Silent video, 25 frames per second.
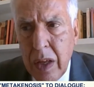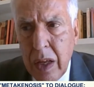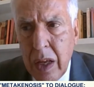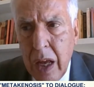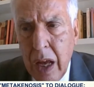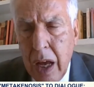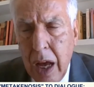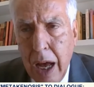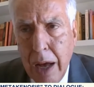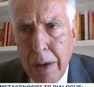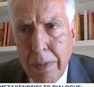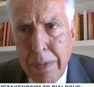
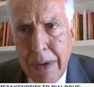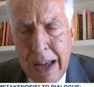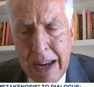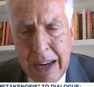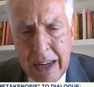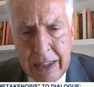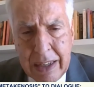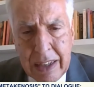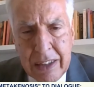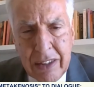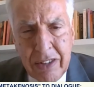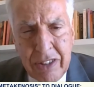
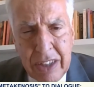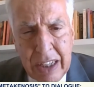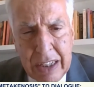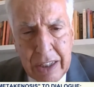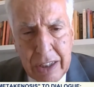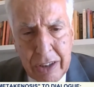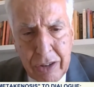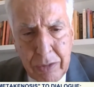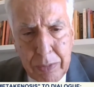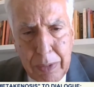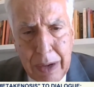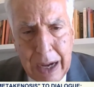American
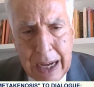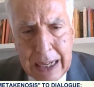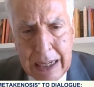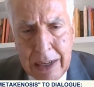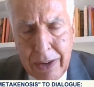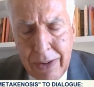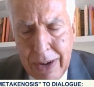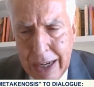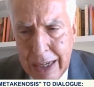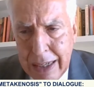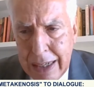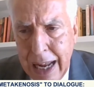cities by
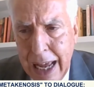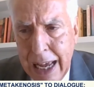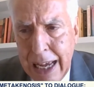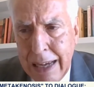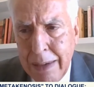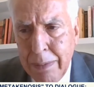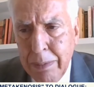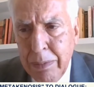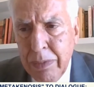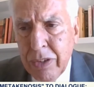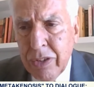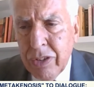Greek
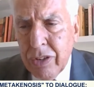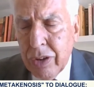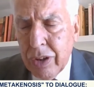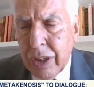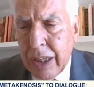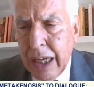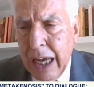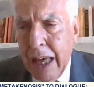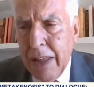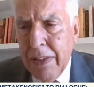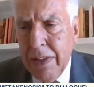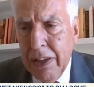names.
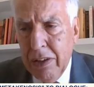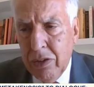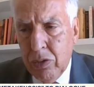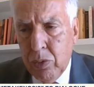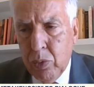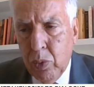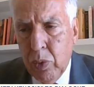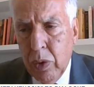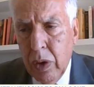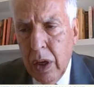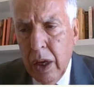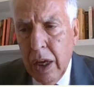Okay,
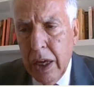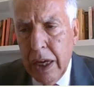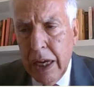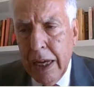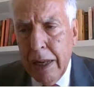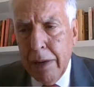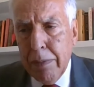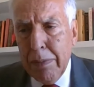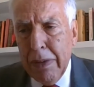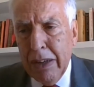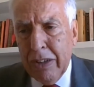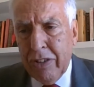
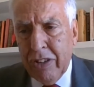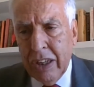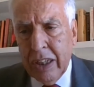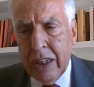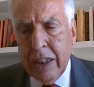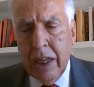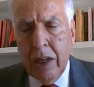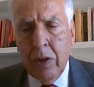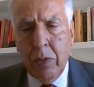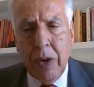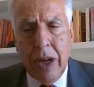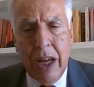in
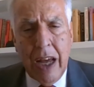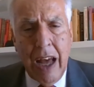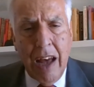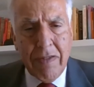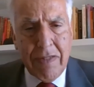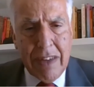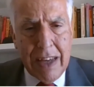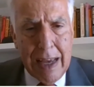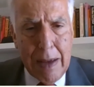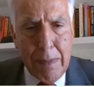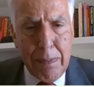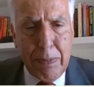Michigan we have
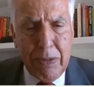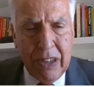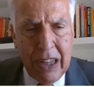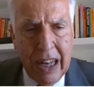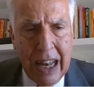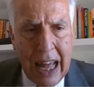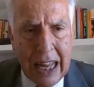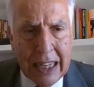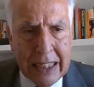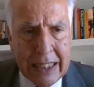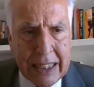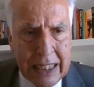
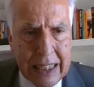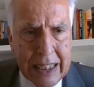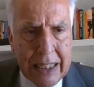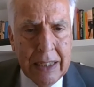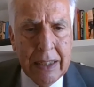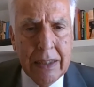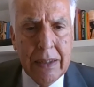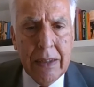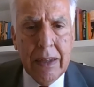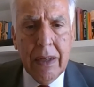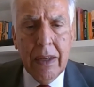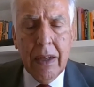Ypsilanti.
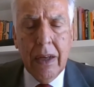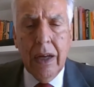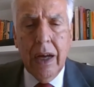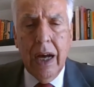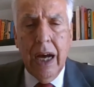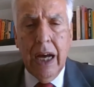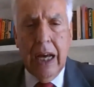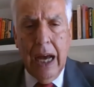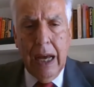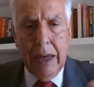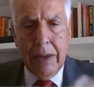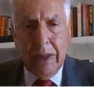
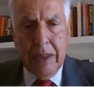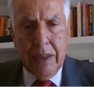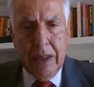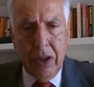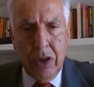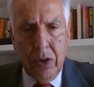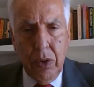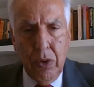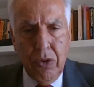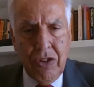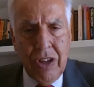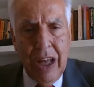I
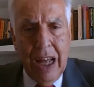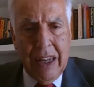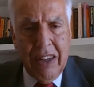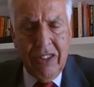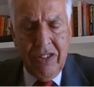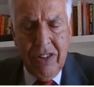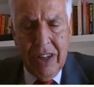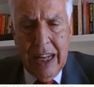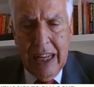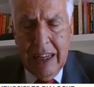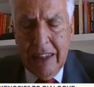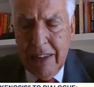use that as
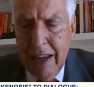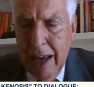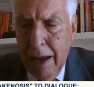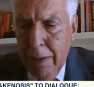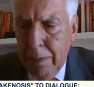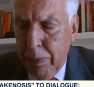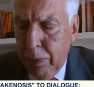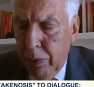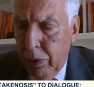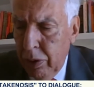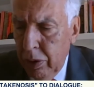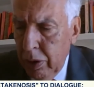an
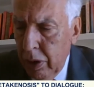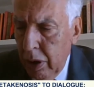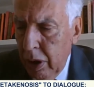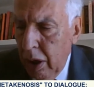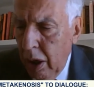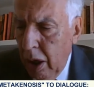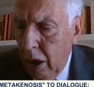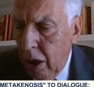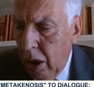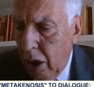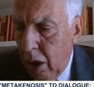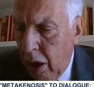example
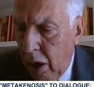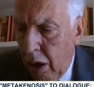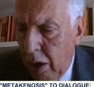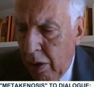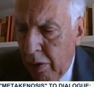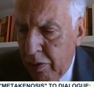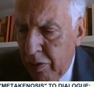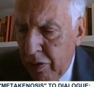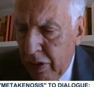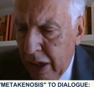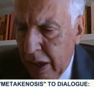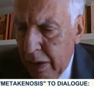
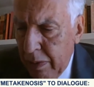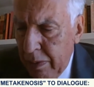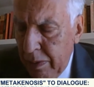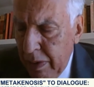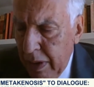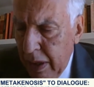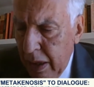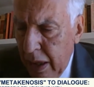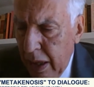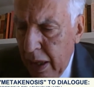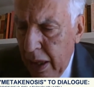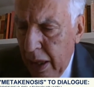of
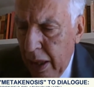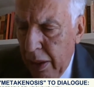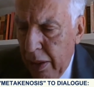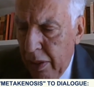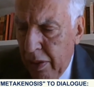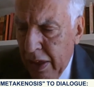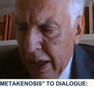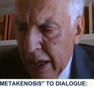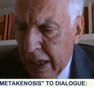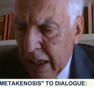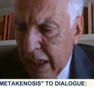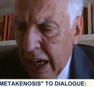
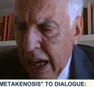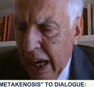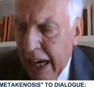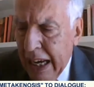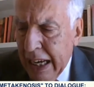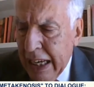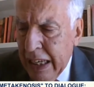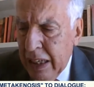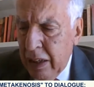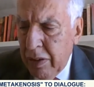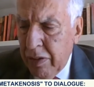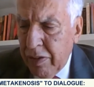the
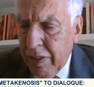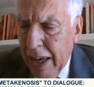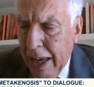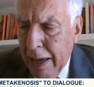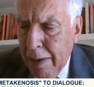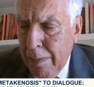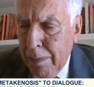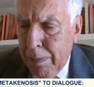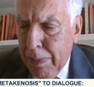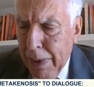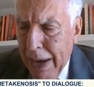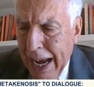kind of
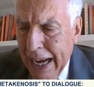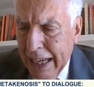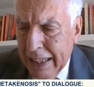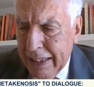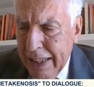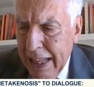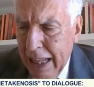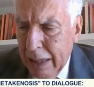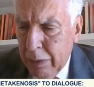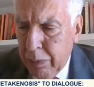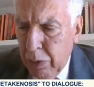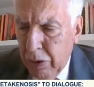impact
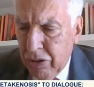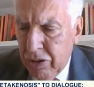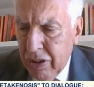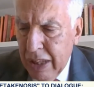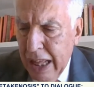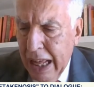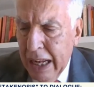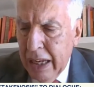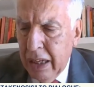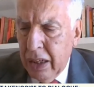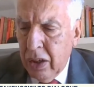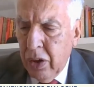that was
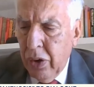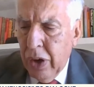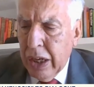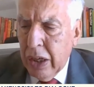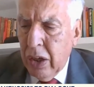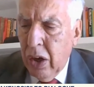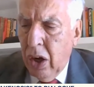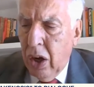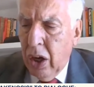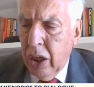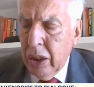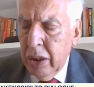then going
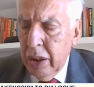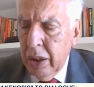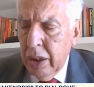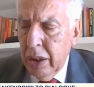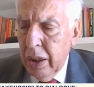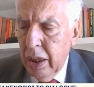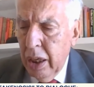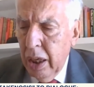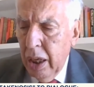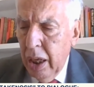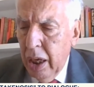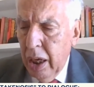on
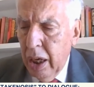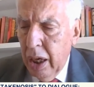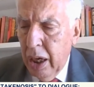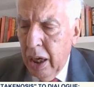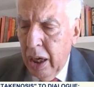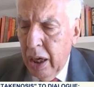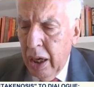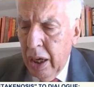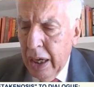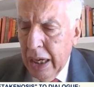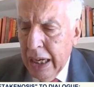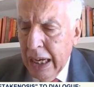
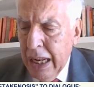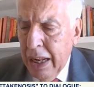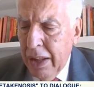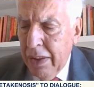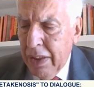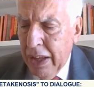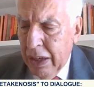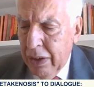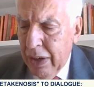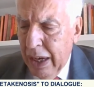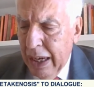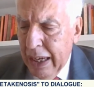in
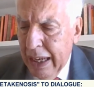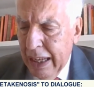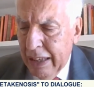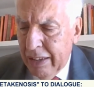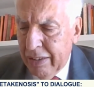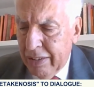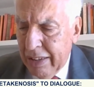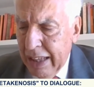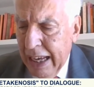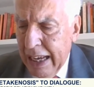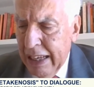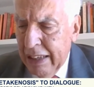the United
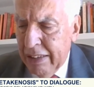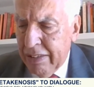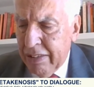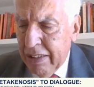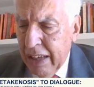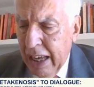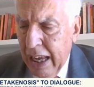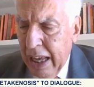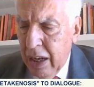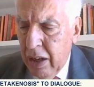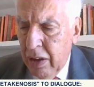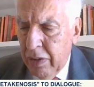States,
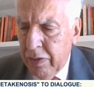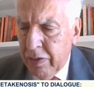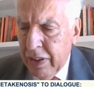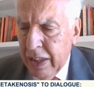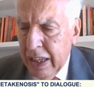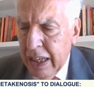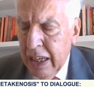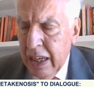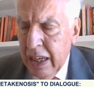and of the